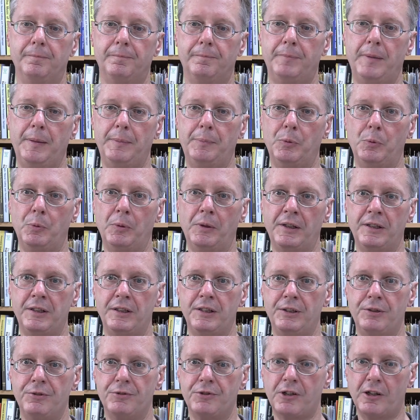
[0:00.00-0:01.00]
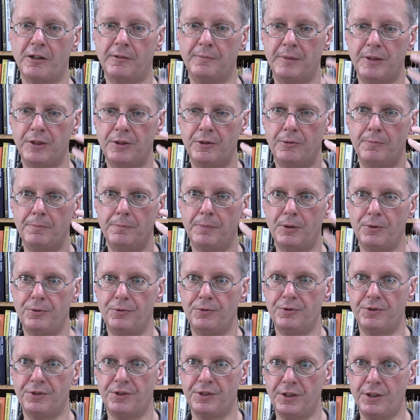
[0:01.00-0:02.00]
People willing to use government to
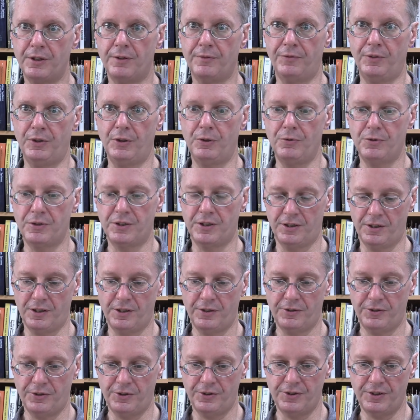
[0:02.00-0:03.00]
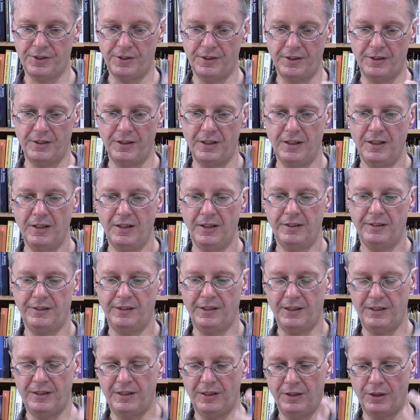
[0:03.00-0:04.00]
impose their views on others, and the
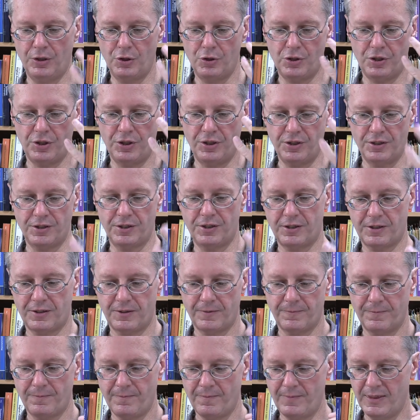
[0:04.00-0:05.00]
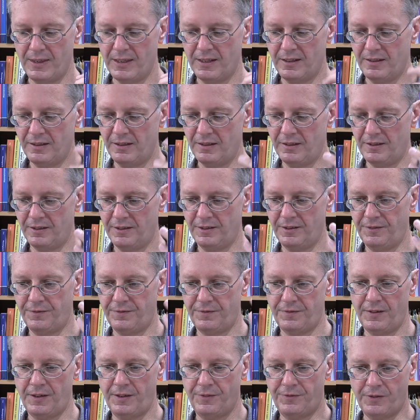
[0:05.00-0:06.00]
idea you should just,
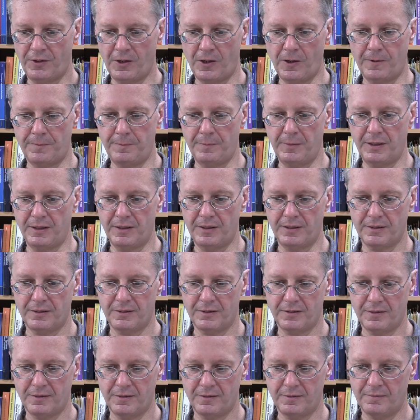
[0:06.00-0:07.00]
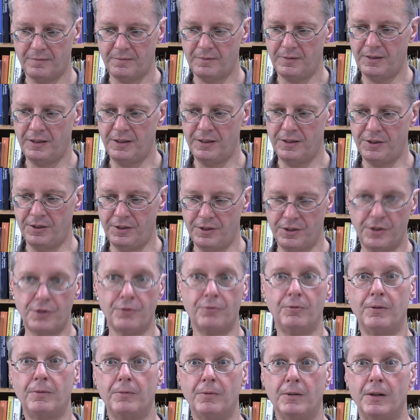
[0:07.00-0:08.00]
if the government is
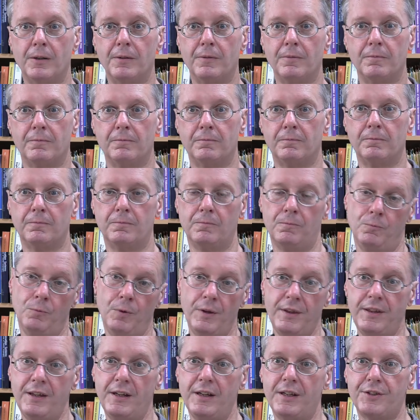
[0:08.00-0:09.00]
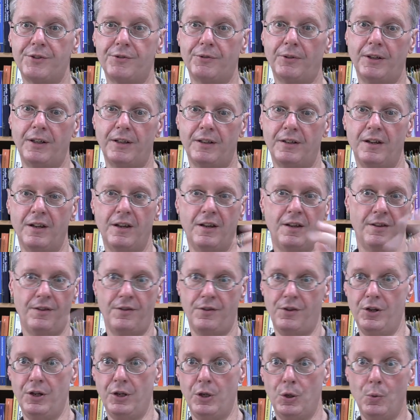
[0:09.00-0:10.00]
doing what we think is right,
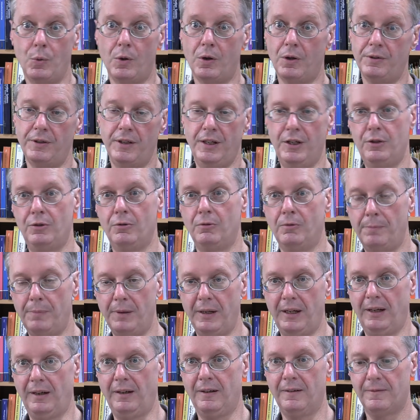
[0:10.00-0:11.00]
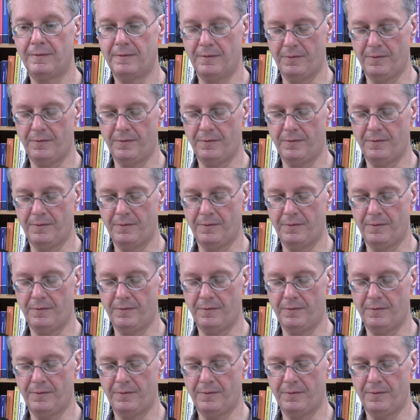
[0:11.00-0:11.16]
then you all need to obey.